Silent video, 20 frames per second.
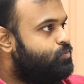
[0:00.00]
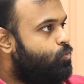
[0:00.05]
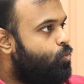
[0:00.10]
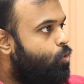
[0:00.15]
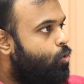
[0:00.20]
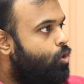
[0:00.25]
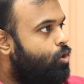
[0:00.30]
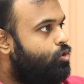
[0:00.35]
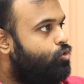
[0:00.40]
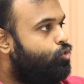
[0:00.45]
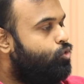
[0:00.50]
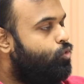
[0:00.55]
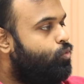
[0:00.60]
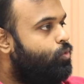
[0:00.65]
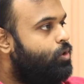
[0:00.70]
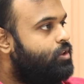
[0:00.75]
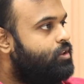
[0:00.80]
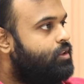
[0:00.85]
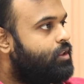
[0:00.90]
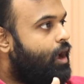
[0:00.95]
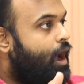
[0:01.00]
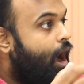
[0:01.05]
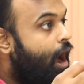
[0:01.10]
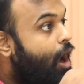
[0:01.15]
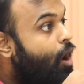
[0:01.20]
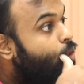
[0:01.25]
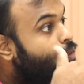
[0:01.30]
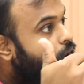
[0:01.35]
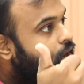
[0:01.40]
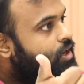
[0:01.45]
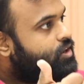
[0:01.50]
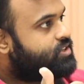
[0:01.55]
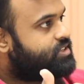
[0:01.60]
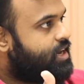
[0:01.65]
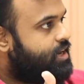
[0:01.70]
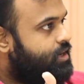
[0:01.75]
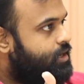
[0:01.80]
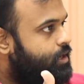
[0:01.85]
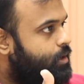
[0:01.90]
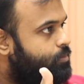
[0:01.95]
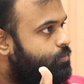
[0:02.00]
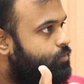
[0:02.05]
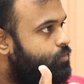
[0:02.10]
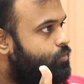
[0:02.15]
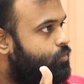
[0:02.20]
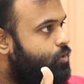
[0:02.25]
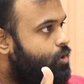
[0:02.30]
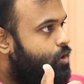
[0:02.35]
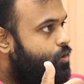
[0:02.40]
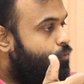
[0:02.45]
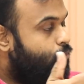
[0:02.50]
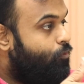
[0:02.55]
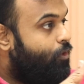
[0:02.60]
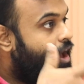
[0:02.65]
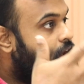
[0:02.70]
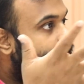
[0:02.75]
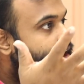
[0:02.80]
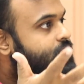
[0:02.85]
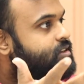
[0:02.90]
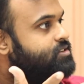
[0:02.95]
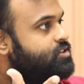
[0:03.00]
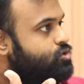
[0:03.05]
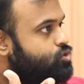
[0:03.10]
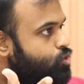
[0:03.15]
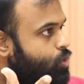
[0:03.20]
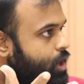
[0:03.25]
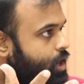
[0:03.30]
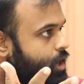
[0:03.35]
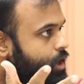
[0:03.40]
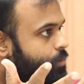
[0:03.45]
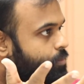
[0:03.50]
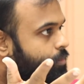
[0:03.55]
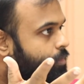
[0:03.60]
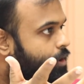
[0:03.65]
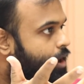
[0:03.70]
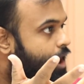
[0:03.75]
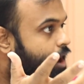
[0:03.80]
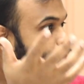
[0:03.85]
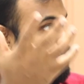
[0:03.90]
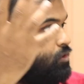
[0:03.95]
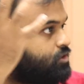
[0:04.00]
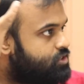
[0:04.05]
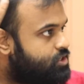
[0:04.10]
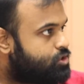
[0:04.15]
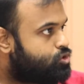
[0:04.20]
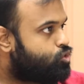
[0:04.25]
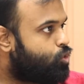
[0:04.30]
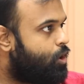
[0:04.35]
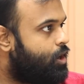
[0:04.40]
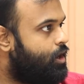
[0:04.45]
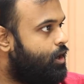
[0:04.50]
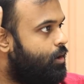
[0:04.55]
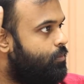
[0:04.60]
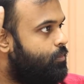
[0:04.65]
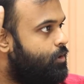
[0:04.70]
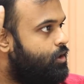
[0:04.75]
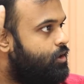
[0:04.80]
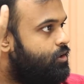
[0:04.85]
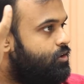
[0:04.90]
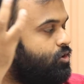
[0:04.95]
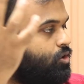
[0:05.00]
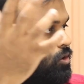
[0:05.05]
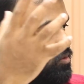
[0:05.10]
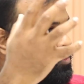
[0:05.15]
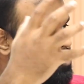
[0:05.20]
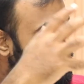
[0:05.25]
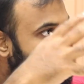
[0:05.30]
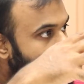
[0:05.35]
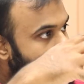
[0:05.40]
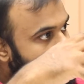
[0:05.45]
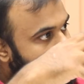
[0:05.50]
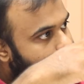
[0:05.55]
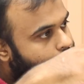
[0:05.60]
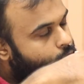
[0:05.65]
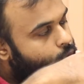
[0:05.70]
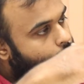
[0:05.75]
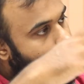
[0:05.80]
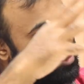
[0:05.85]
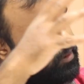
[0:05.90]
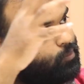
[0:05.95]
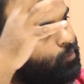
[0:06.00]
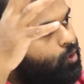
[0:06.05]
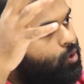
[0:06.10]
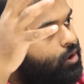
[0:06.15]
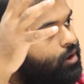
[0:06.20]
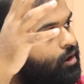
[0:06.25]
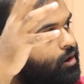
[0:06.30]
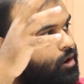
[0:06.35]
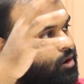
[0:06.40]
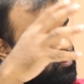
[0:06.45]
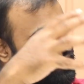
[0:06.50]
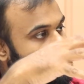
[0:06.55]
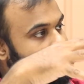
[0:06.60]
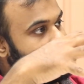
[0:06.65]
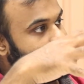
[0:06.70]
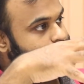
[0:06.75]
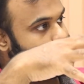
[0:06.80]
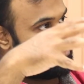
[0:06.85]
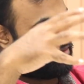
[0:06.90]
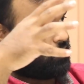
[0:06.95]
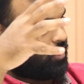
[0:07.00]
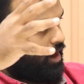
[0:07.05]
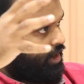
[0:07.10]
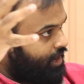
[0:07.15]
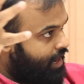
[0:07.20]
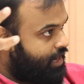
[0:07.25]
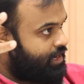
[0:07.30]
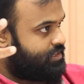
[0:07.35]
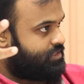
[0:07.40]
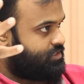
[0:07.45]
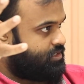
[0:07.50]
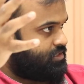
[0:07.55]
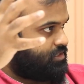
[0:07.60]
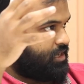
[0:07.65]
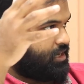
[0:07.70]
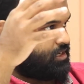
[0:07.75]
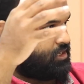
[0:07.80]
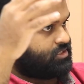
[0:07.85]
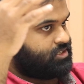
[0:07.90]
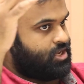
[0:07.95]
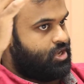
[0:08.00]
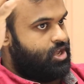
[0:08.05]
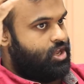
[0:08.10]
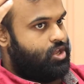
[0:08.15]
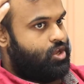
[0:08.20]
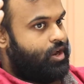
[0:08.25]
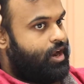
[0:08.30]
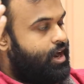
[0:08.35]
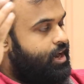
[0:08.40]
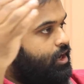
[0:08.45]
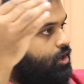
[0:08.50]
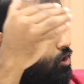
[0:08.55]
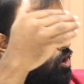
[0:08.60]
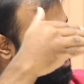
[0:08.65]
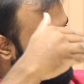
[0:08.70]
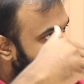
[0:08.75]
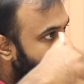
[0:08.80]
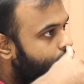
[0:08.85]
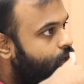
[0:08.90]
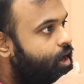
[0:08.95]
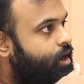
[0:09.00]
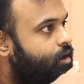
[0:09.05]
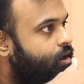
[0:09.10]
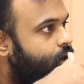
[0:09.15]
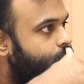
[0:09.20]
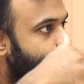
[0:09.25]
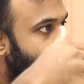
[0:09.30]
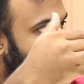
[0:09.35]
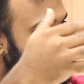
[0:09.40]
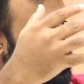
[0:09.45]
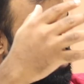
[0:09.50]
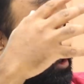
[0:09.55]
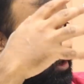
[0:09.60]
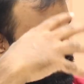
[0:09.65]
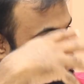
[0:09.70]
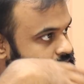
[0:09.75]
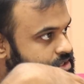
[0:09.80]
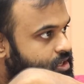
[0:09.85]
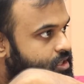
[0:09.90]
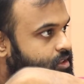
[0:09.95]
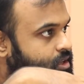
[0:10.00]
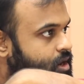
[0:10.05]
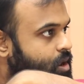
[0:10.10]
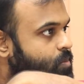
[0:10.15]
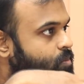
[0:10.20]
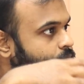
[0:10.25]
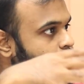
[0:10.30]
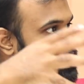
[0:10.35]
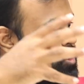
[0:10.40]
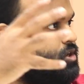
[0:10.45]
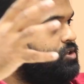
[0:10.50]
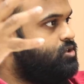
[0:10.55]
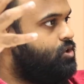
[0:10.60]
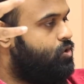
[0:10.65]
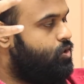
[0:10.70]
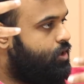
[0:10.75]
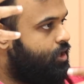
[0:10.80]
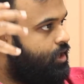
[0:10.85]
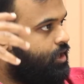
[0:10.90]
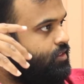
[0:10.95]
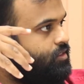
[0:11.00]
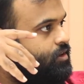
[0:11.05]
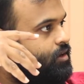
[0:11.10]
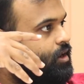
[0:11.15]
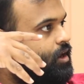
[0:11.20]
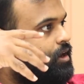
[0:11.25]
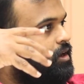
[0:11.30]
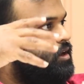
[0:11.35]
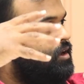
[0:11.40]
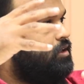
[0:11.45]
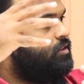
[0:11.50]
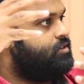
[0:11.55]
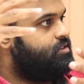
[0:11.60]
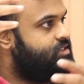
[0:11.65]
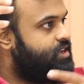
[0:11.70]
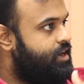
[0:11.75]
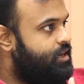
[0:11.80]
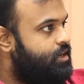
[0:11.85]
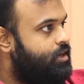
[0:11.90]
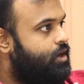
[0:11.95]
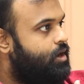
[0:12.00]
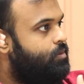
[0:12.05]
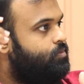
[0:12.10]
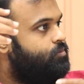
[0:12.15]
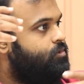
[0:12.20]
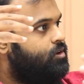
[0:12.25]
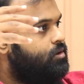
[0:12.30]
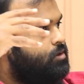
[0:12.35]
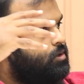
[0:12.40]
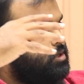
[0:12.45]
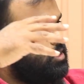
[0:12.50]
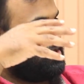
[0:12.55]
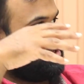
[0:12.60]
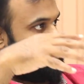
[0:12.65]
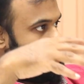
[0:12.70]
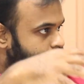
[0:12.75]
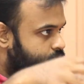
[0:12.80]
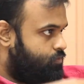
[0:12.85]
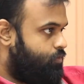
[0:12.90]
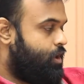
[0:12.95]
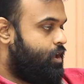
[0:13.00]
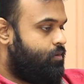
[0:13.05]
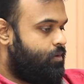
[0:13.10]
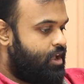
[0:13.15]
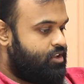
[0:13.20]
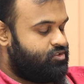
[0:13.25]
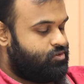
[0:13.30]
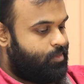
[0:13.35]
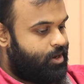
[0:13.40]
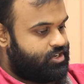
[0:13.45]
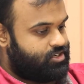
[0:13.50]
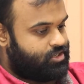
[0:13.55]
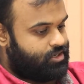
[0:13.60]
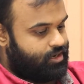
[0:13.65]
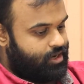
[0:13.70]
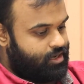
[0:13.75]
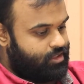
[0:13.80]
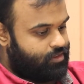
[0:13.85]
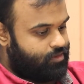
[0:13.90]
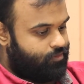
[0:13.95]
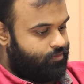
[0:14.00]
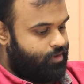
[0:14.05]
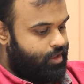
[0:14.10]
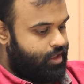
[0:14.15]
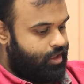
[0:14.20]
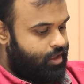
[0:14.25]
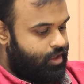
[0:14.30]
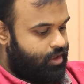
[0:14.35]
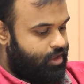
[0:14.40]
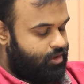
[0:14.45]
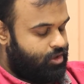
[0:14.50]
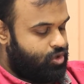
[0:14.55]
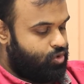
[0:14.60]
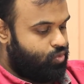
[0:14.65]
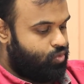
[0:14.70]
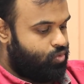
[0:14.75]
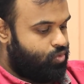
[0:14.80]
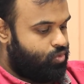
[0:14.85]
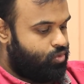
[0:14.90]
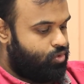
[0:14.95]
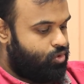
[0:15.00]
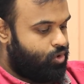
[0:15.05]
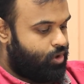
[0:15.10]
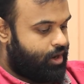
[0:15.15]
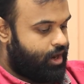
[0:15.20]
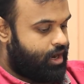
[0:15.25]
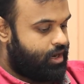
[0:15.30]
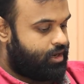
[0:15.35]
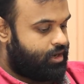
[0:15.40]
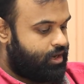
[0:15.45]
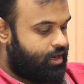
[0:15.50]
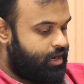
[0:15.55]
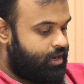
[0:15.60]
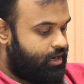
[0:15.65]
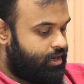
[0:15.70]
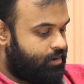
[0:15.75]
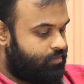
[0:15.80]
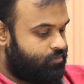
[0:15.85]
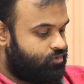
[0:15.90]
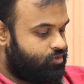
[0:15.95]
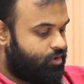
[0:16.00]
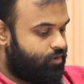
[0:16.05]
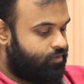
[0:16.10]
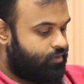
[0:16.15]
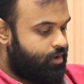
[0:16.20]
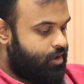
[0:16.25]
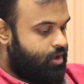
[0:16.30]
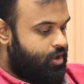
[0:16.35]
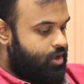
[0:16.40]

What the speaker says: more to do with how can you set it up? Where is it showing up? How is it showing up? You know, we're doing a lot more analysis. That is, you're getting a lot more data, you're crunching the numbers, you're looking at the data, the setup, the way, as you mentioned, right? The way you look at in terms of